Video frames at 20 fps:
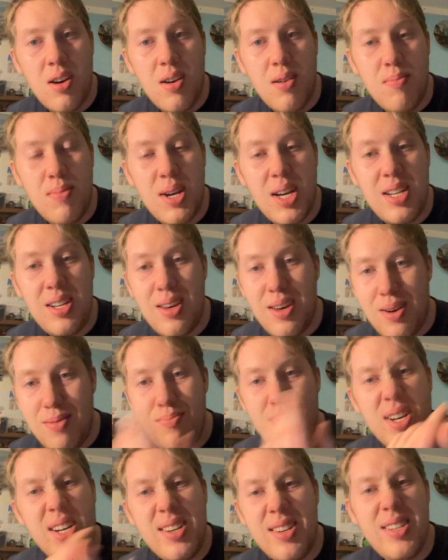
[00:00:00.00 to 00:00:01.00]

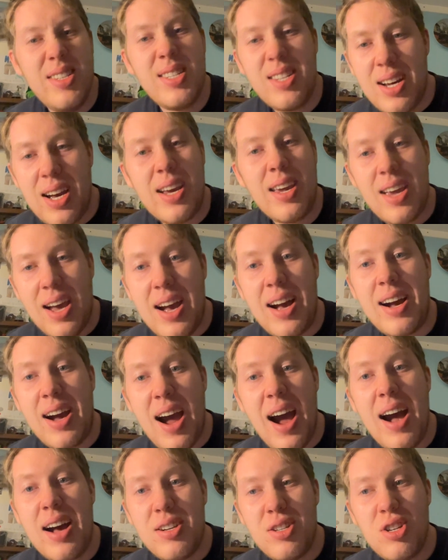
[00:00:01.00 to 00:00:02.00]
Peter is like
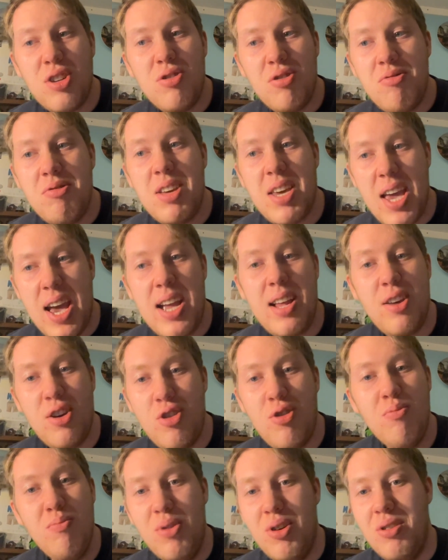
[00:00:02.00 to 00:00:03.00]
absolutely hate
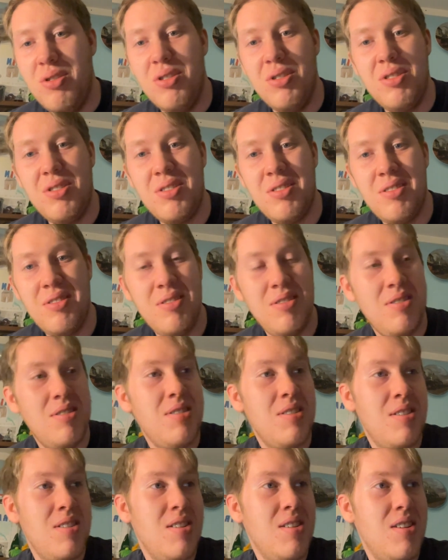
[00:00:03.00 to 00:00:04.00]
humans.
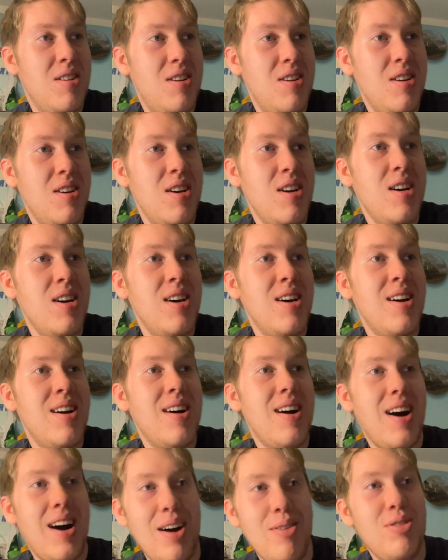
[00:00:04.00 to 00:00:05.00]

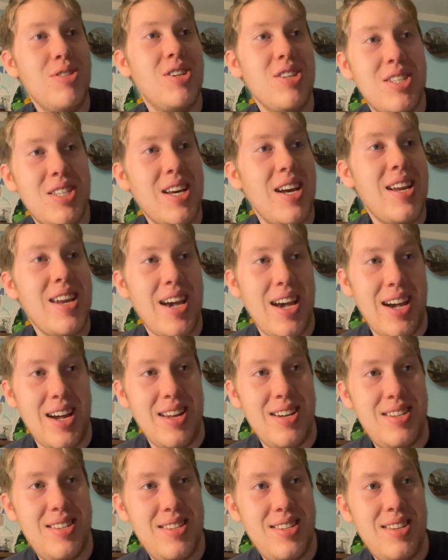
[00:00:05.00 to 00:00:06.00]
I would just say
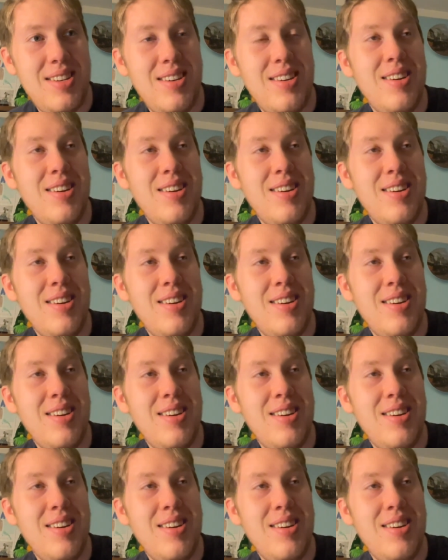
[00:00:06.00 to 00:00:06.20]
that.